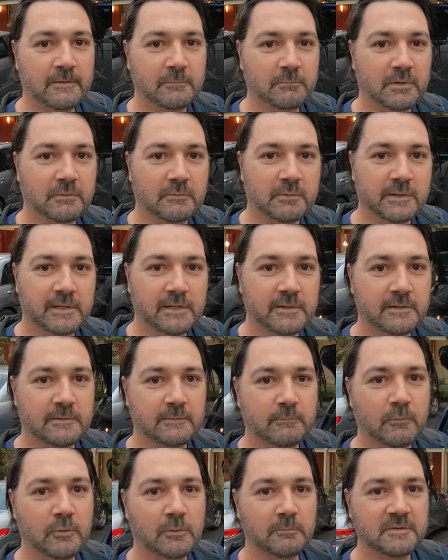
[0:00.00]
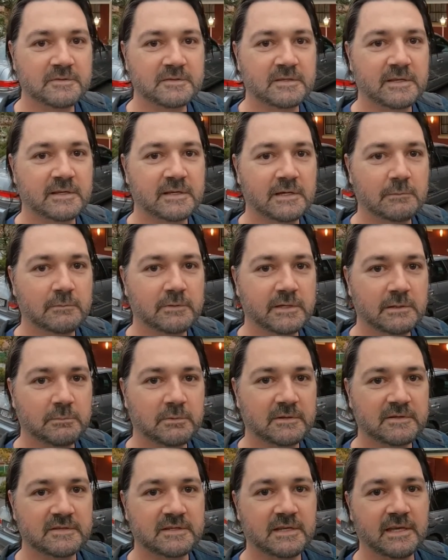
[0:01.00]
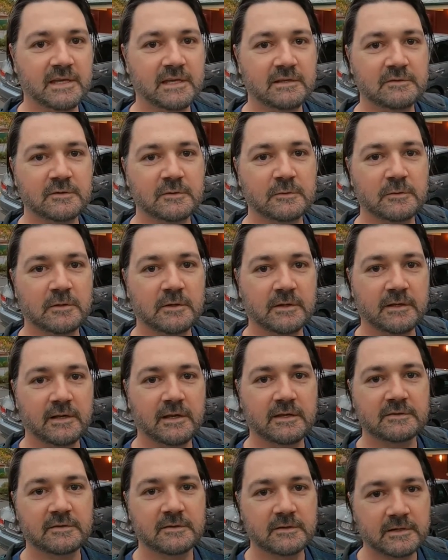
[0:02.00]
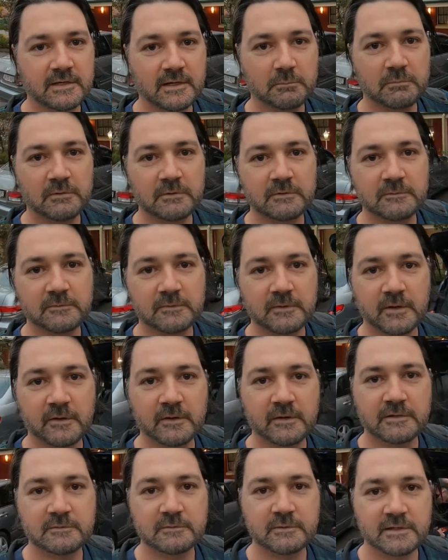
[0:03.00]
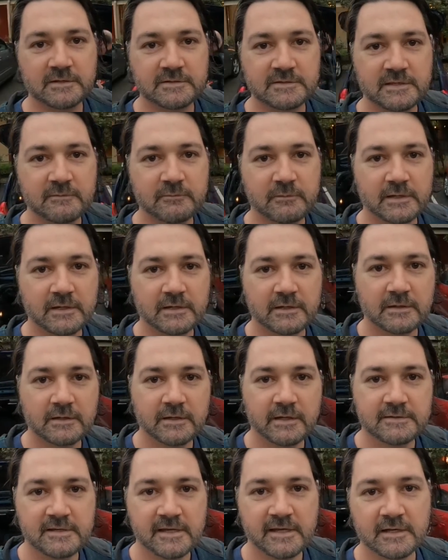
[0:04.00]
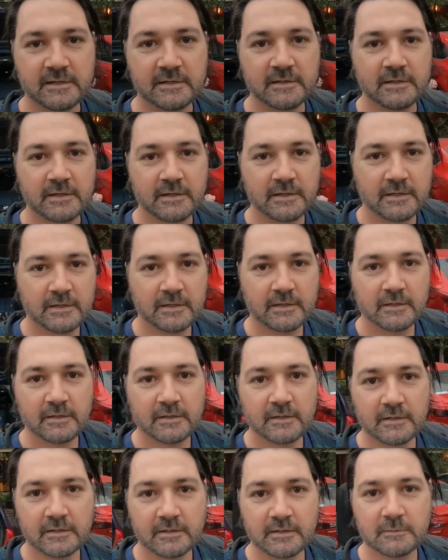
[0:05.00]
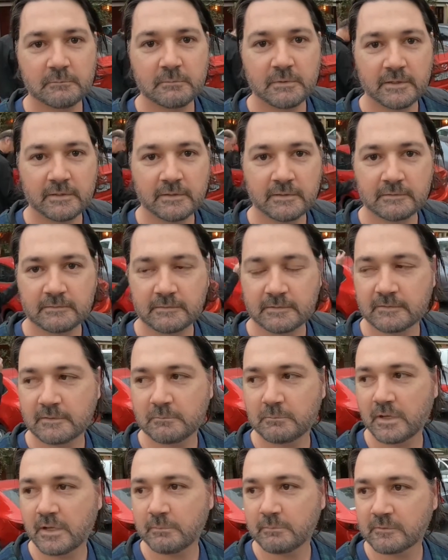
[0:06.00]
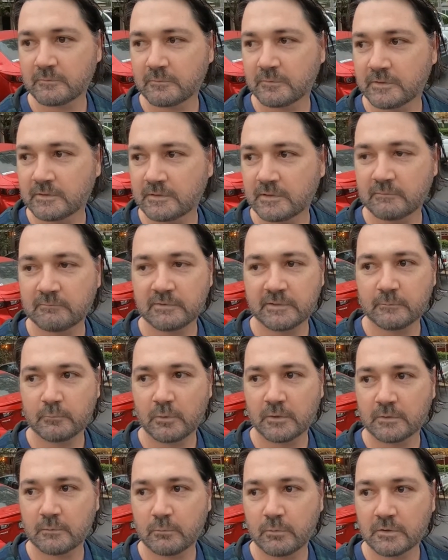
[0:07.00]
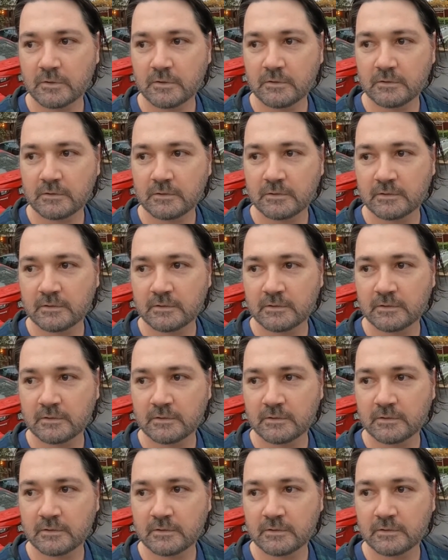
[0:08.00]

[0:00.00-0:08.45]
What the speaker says: But we're going to warm this thing up. We're going to put the scan tool on it. It has got a couple of codes. We're going to see if we can clear down. At the moment we're in lovely Wagga Wagga.